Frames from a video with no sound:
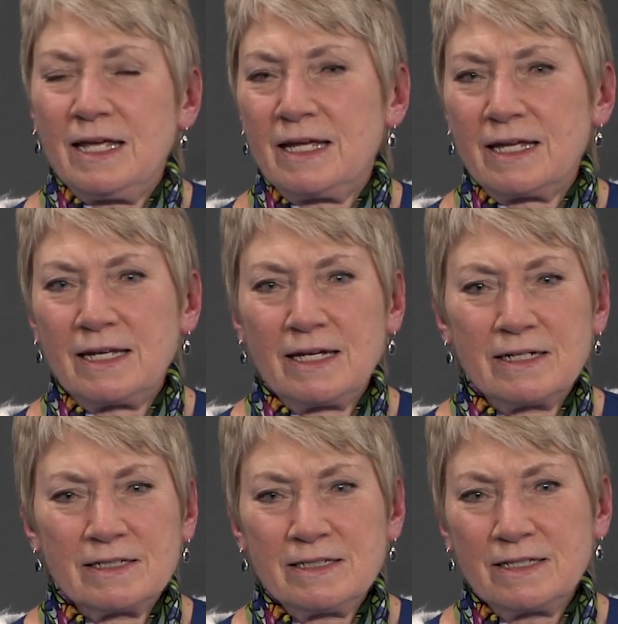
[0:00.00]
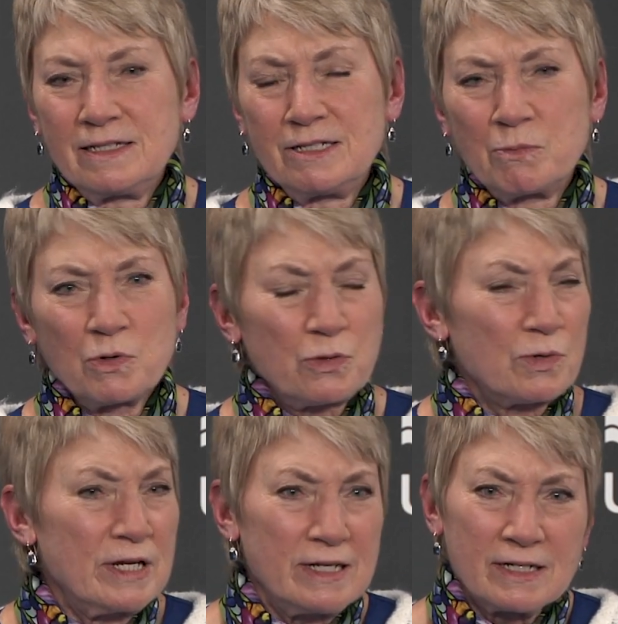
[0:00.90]
and number
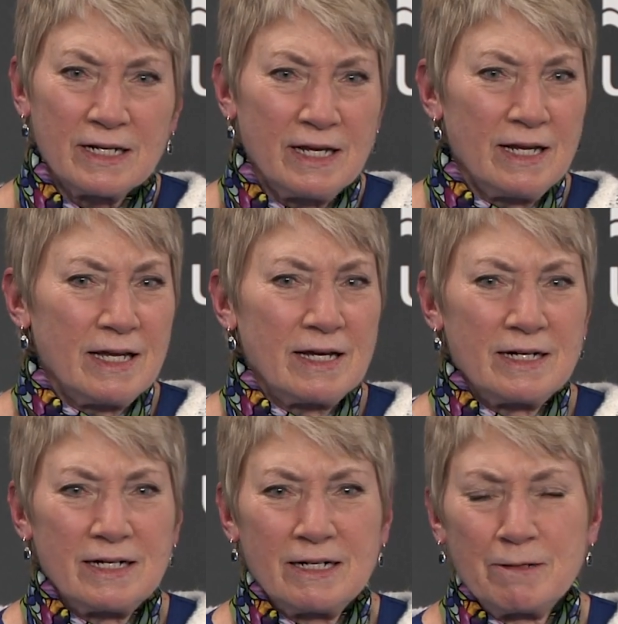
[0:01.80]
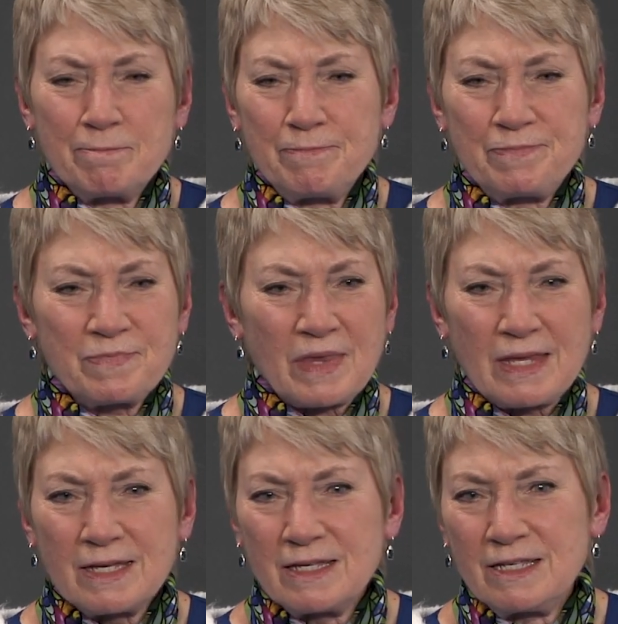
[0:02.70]
three, and
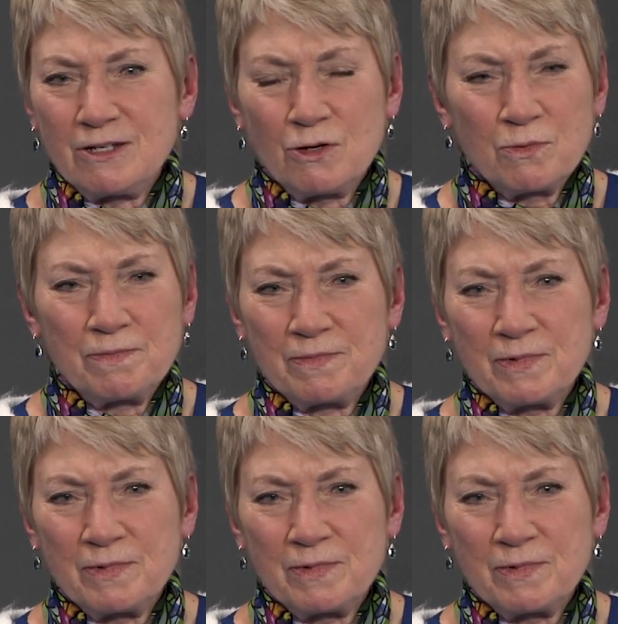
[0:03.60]
you know,